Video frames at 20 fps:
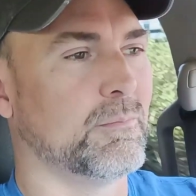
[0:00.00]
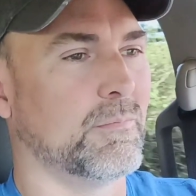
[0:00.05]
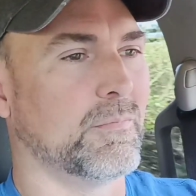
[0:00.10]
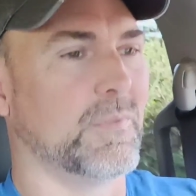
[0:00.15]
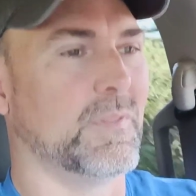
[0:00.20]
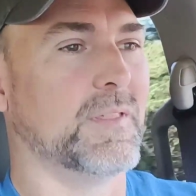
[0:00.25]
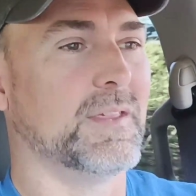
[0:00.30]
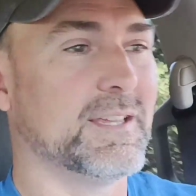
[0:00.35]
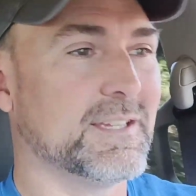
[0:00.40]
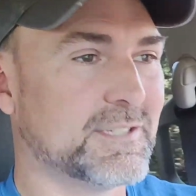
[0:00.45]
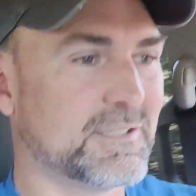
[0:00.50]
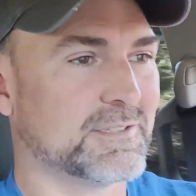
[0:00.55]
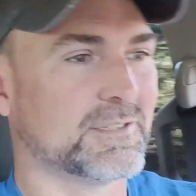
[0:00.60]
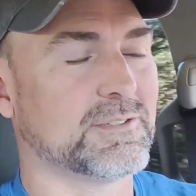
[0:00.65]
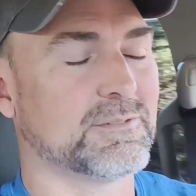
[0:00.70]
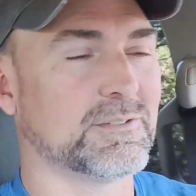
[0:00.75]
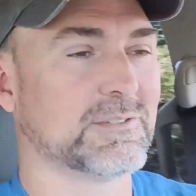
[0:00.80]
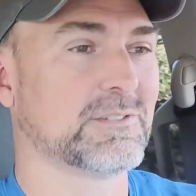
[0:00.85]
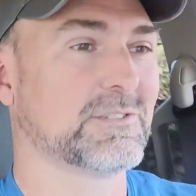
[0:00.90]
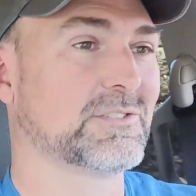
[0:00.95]

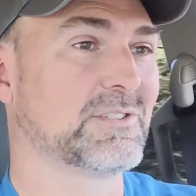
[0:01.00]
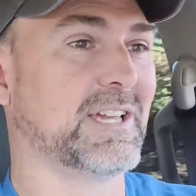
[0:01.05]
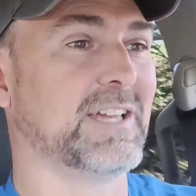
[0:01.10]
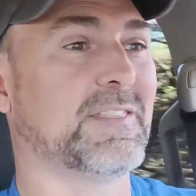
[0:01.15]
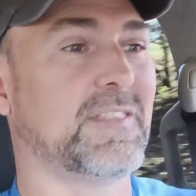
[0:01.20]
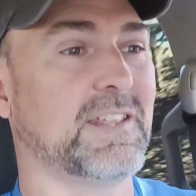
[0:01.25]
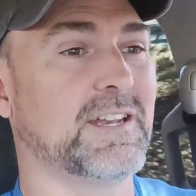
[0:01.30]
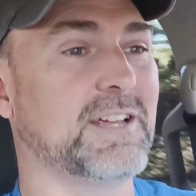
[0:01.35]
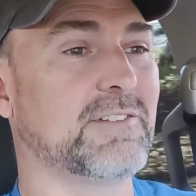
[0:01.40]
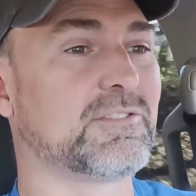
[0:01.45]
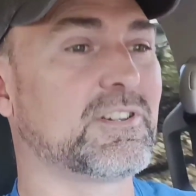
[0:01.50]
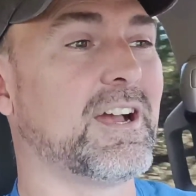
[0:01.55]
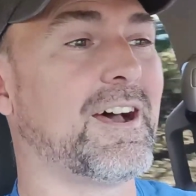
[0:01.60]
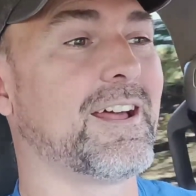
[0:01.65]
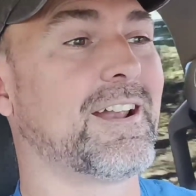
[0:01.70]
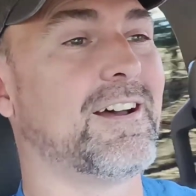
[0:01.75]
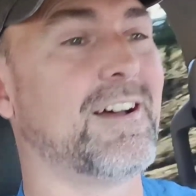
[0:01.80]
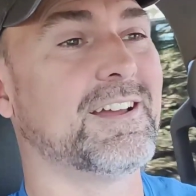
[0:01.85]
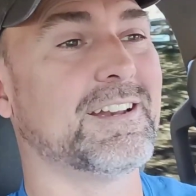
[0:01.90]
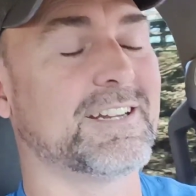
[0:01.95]
This set that I've
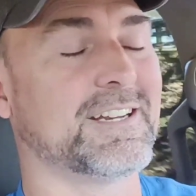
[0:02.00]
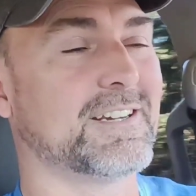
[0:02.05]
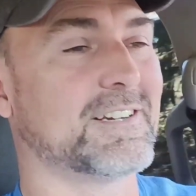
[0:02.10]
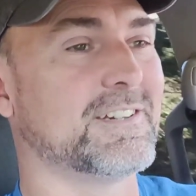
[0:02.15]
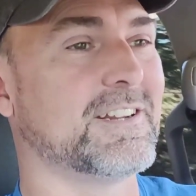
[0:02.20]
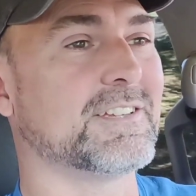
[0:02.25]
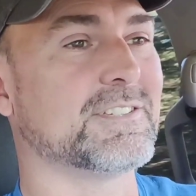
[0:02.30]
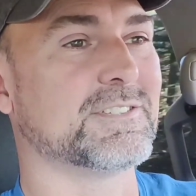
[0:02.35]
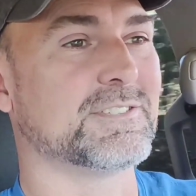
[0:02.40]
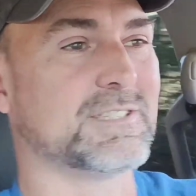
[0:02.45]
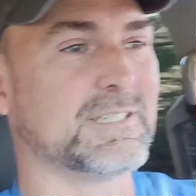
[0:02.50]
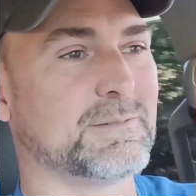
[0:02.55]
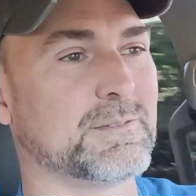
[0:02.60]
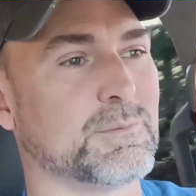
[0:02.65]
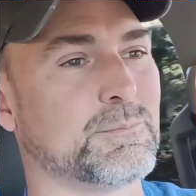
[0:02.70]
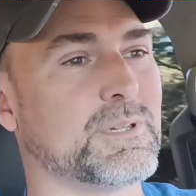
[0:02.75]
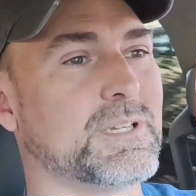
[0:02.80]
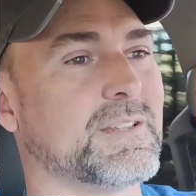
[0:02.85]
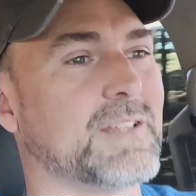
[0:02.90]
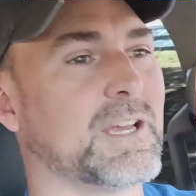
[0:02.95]
got on here doesn't seem
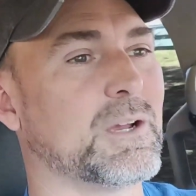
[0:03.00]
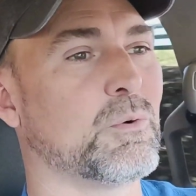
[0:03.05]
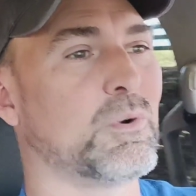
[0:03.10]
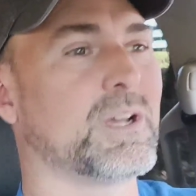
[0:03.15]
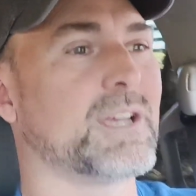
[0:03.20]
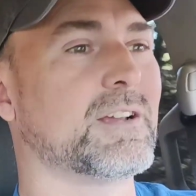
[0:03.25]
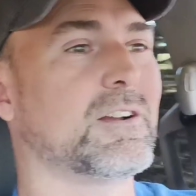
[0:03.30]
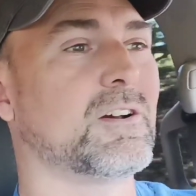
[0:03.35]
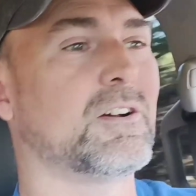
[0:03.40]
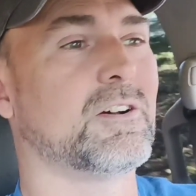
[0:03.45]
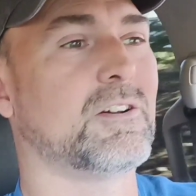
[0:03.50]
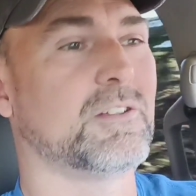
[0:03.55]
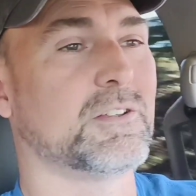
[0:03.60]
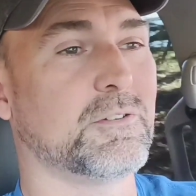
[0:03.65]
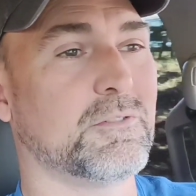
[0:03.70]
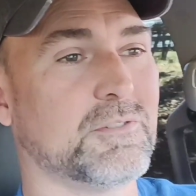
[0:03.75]
to be that way at all.